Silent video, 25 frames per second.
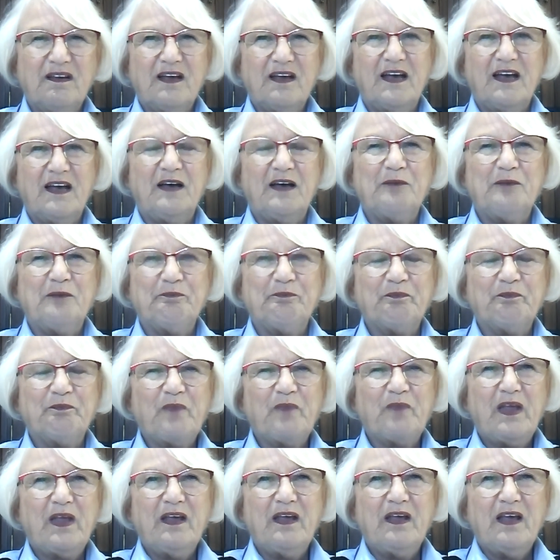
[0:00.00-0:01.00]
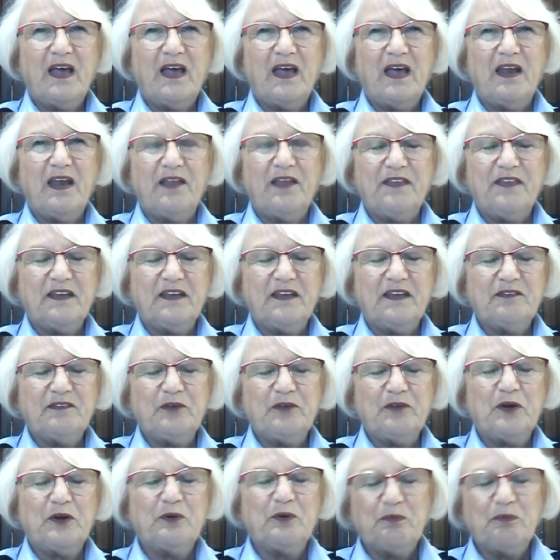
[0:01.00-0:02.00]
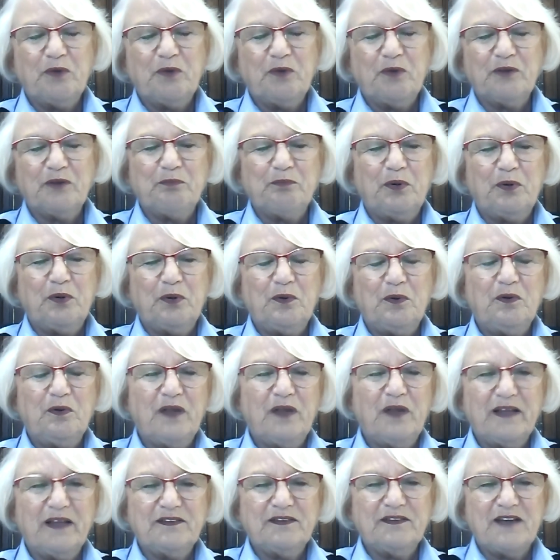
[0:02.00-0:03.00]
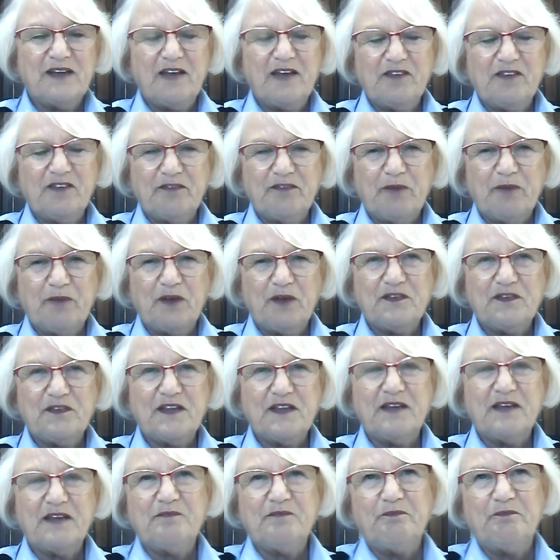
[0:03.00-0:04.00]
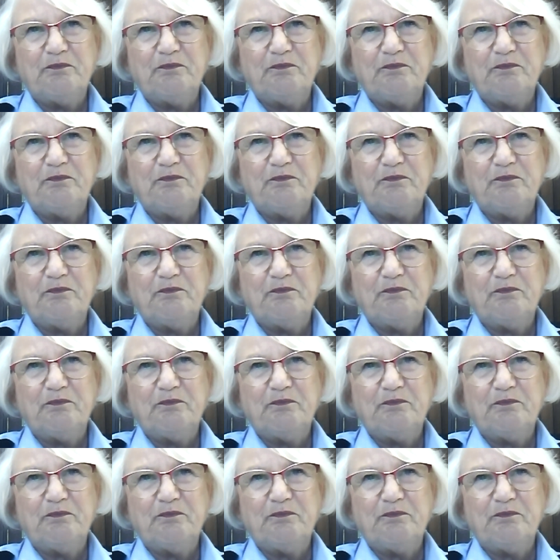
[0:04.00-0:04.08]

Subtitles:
And I think, what Paul and David have both said,